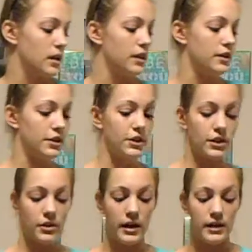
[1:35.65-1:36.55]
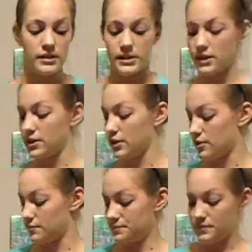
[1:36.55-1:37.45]
And then you're going to go ahead and take
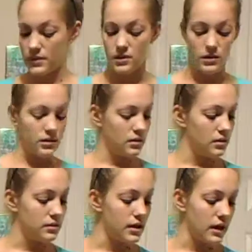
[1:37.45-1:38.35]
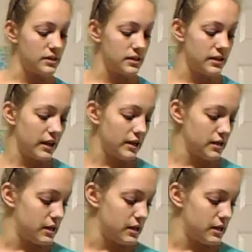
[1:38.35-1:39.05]
your non-stick